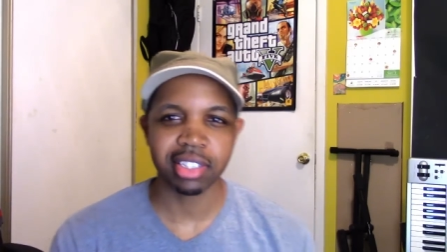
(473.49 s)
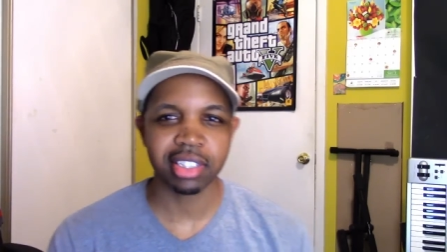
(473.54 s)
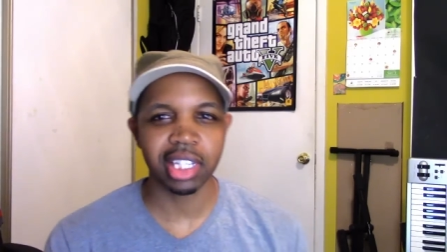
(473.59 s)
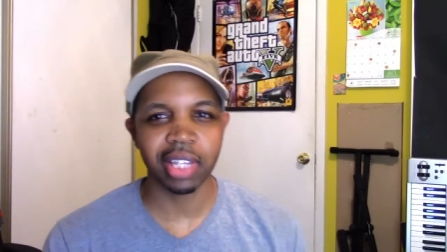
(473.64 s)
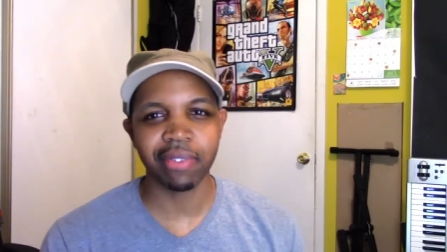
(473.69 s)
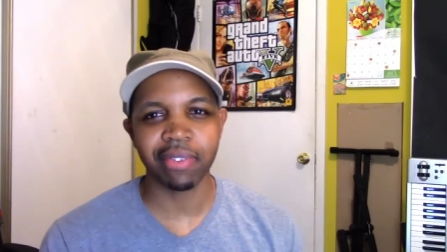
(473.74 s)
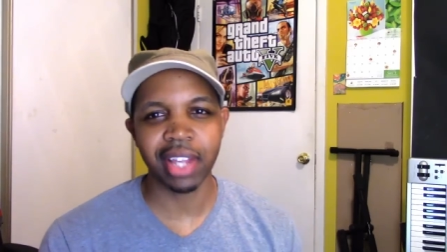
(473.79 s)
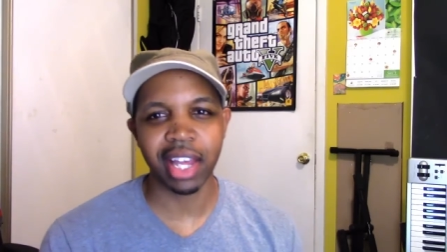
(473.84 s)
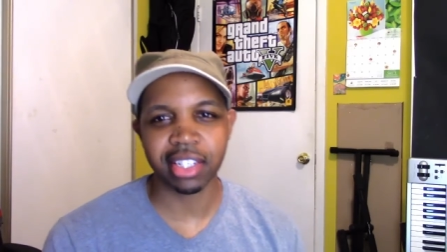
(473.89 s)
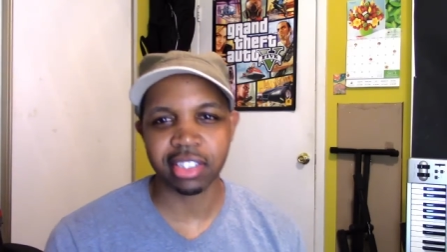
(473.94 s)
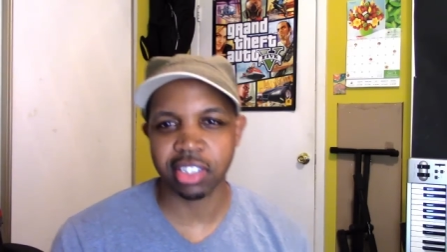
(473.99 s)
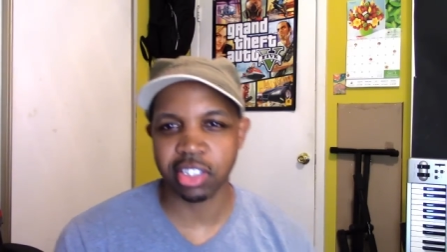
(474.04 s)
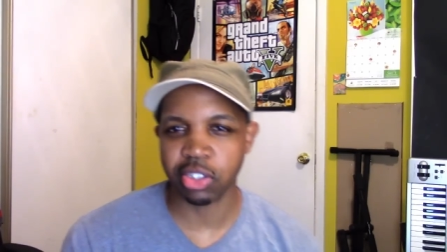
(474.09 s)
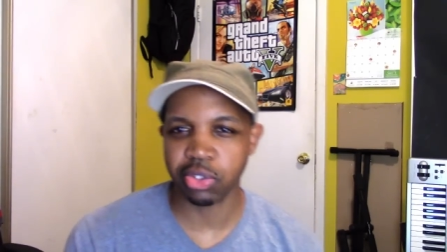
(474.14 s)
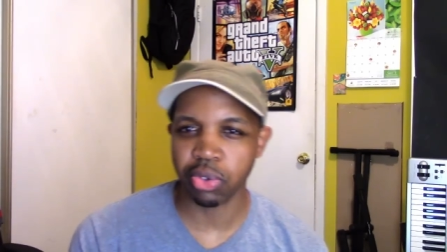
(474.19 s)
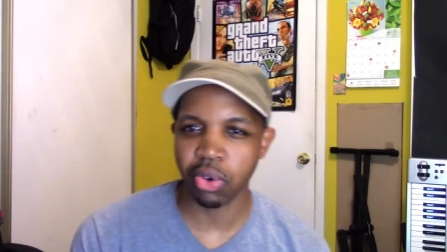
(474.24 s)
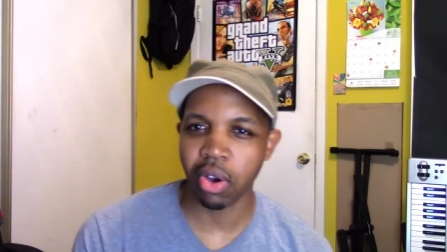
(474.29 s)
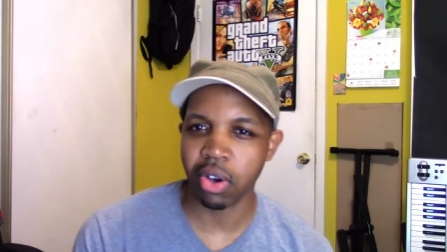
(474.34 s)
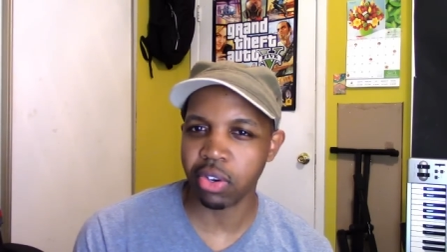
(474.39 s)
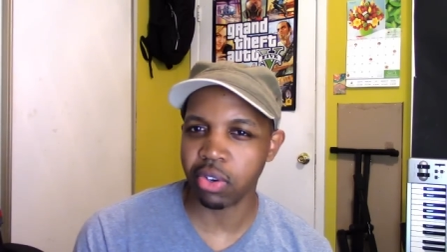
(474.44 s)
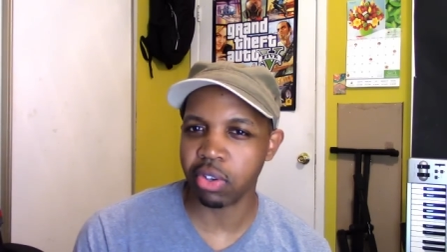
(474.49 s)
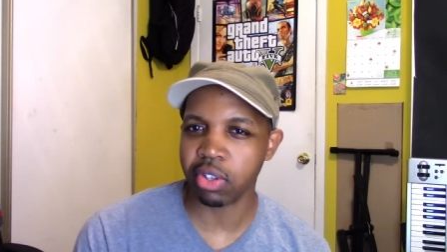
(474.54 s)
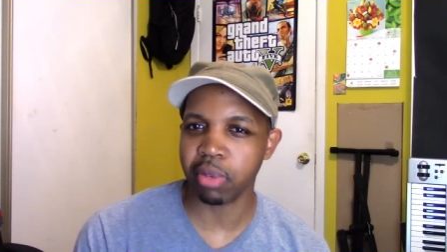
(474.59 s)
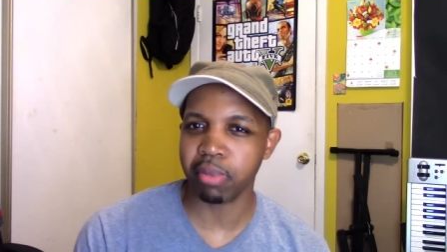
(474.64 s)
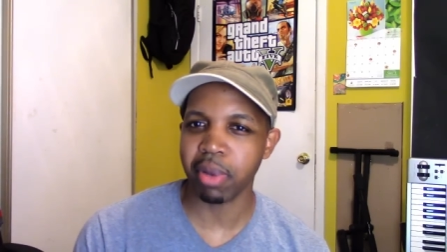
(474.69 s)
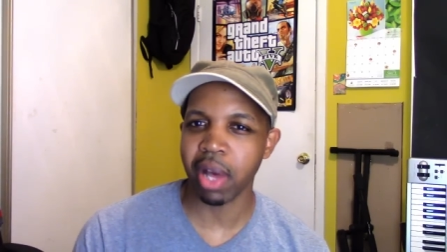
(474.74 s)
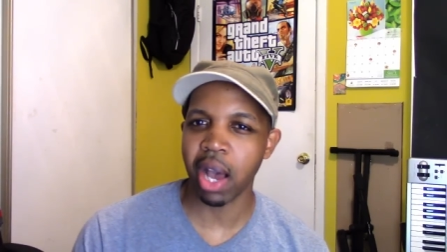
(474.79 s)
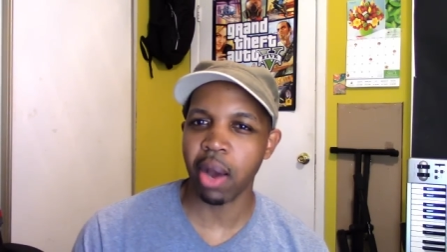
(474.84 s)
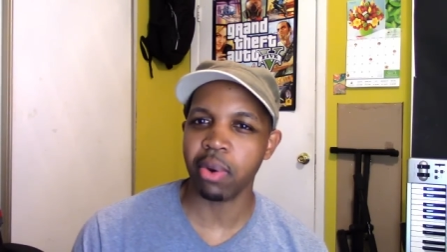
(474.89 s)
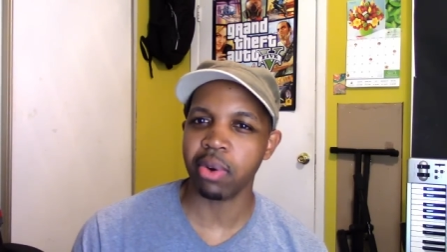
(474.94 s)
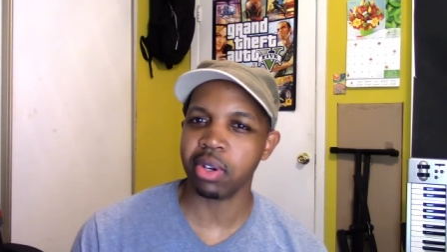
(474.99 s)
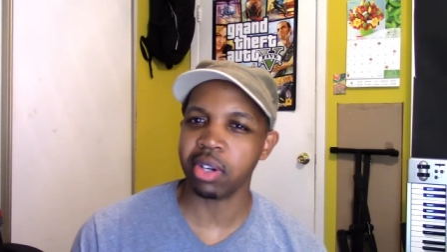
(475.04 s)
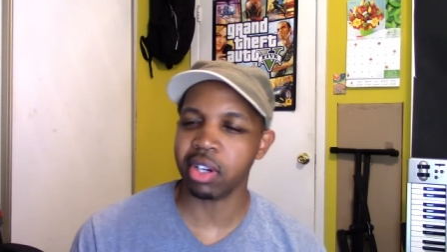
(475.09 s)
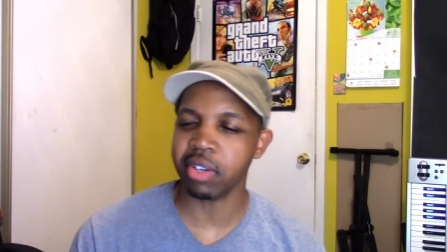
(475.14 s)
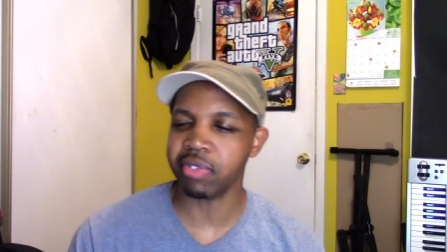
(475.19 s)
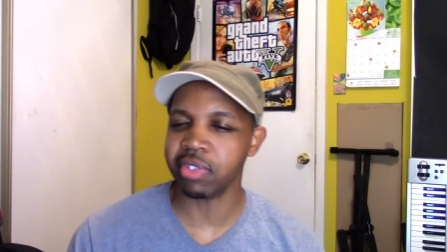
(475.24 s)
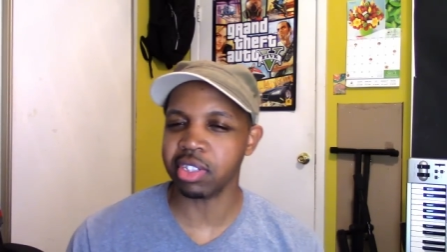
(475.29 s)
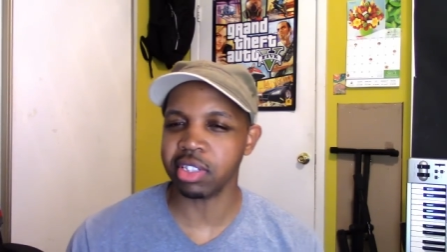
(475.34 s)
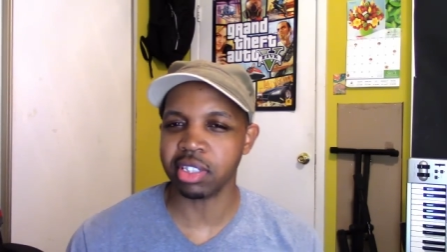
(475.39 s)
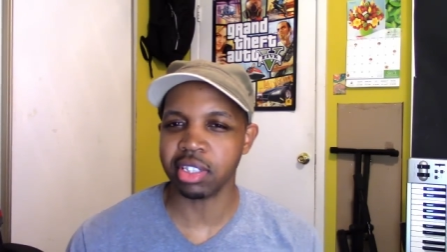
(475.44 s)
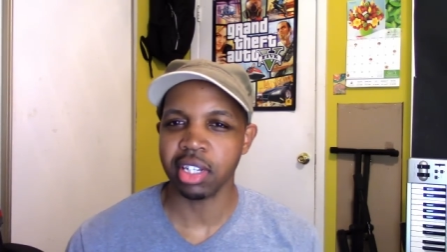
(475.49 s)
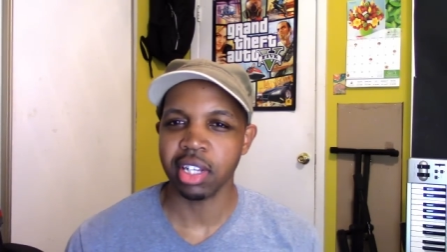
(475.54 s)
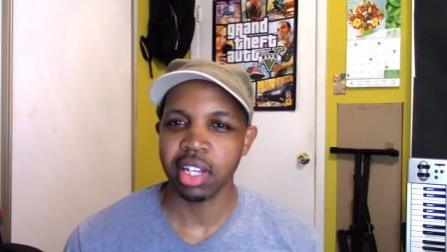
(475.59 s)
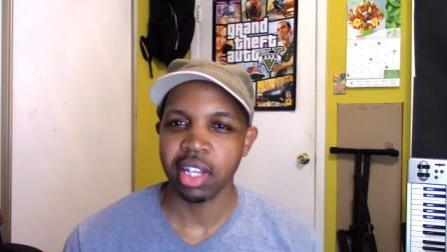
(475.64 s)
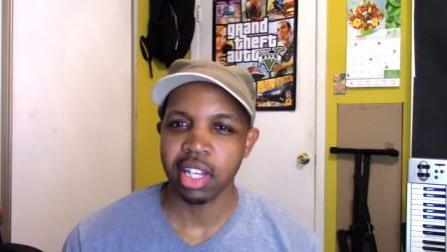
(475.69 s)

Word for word: Stephen actually drawn on the power of his